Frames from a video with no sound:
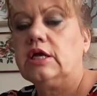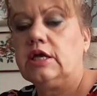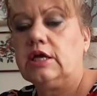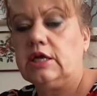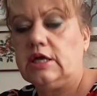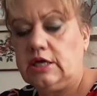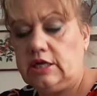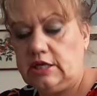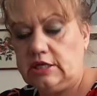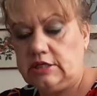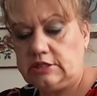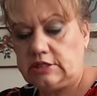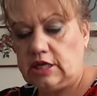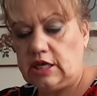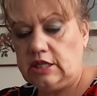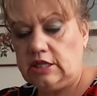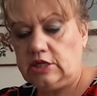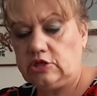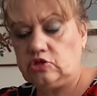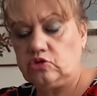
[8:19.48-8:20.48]
is
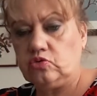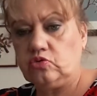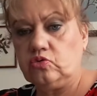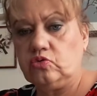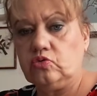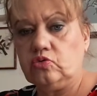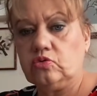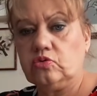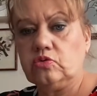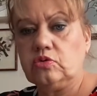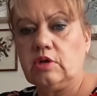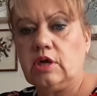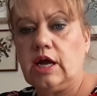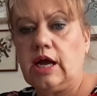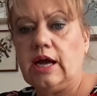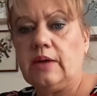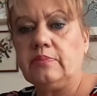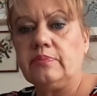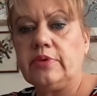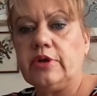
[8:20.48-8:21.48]
a little
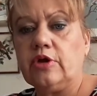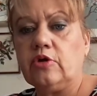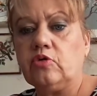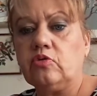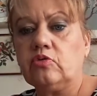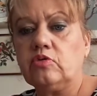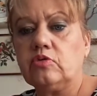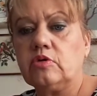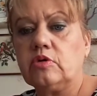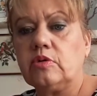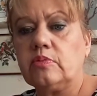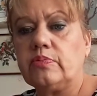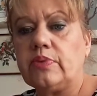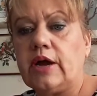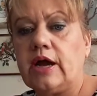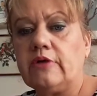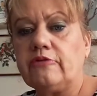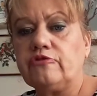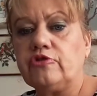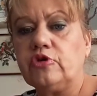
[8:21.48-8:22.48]
Ambell
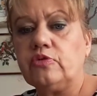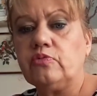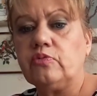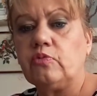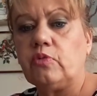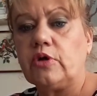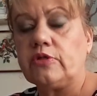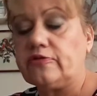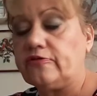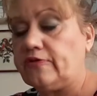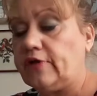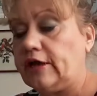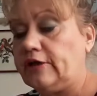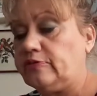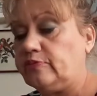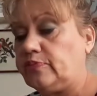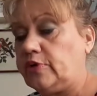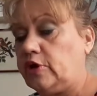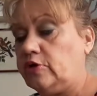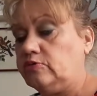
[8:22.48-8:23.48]
perfume worth
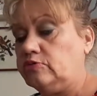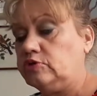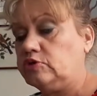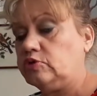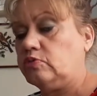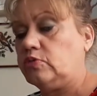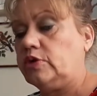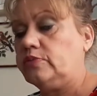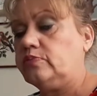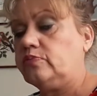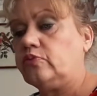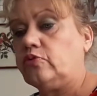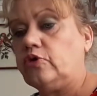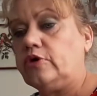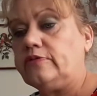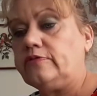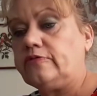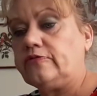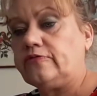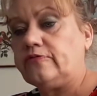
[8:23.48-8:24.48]
£5,
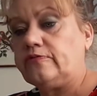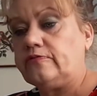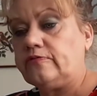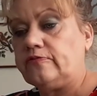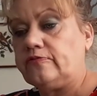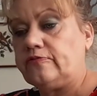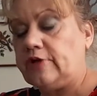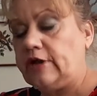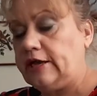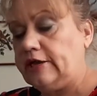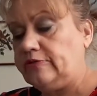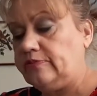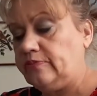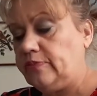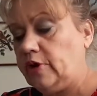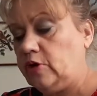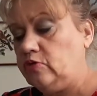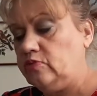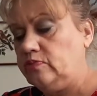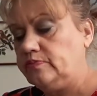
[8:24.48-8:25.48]
1.5
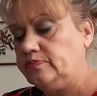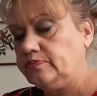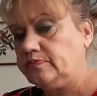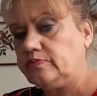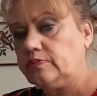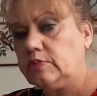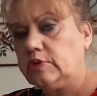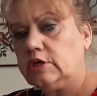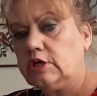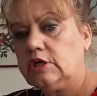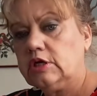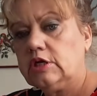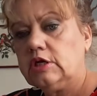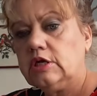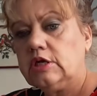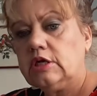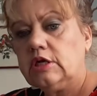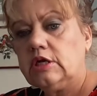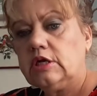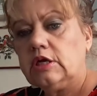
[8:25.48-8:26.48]
mil.
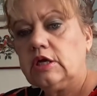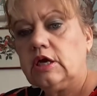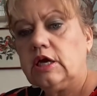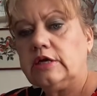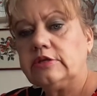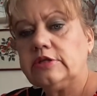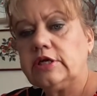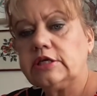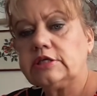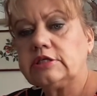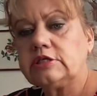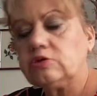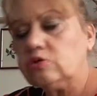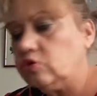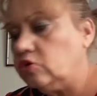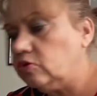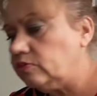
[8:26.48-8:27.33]
And this,